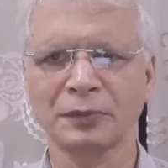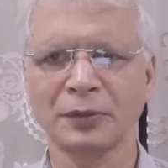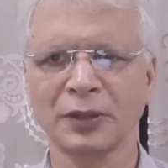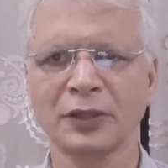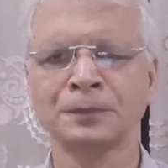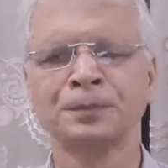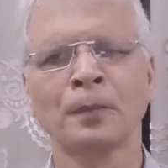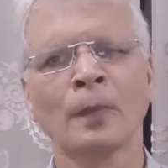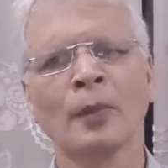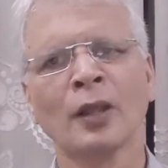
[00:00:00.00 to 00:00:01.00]
maybe,
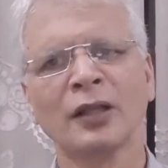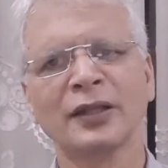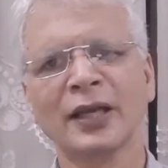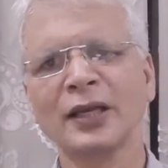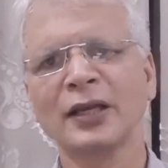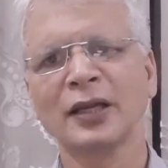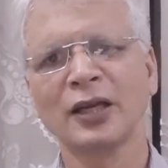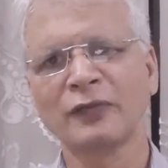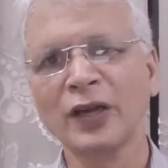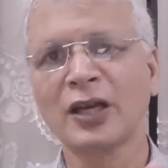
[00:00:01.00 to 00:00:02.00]
then
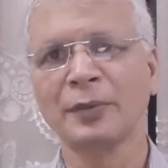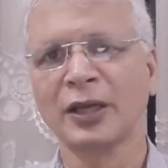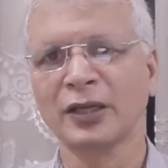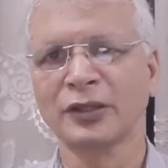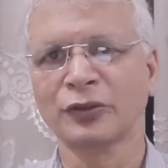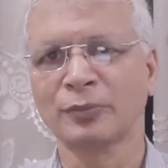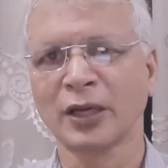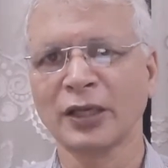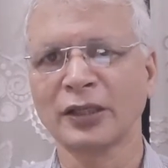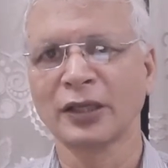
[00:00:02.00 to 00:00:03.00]
it will remain in your
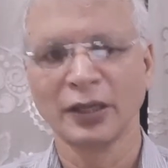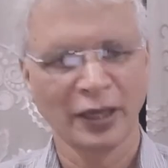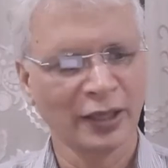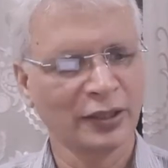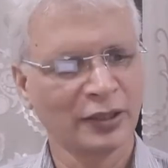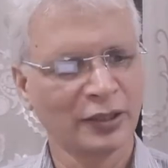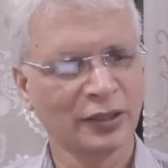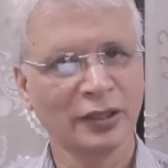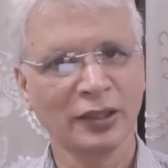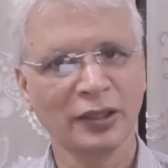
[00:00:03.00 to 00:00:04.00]
mind. And
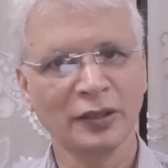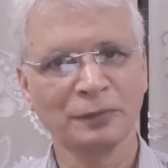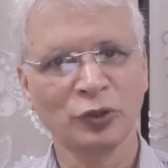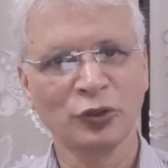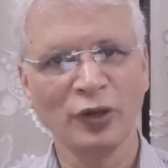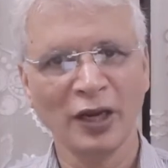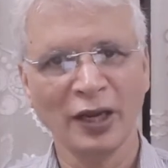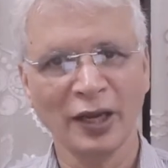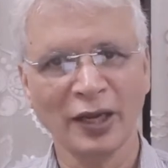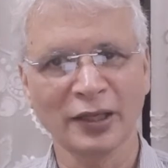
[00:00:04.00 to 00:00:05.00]
your
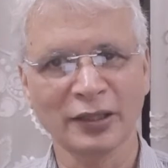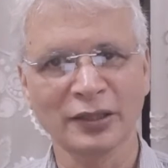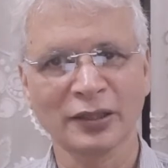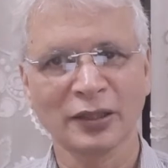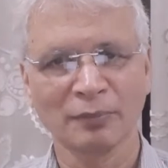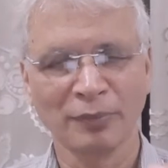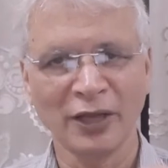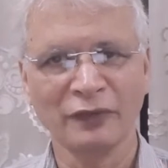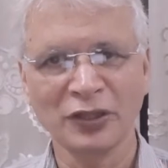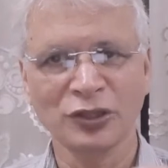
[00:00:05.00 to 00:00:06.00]
hand
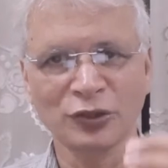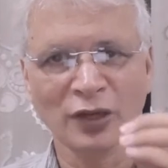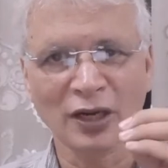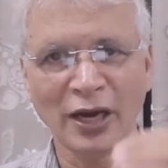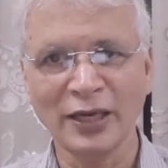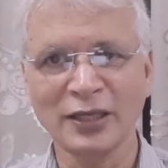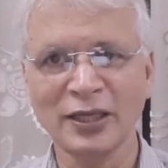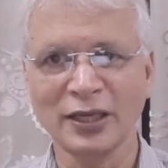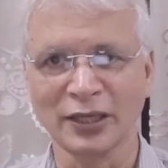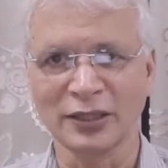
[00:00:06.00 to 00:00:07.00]
by which you are
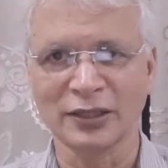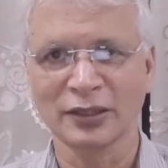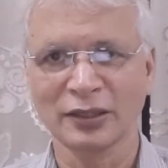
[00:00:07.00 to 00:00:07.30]
writing it,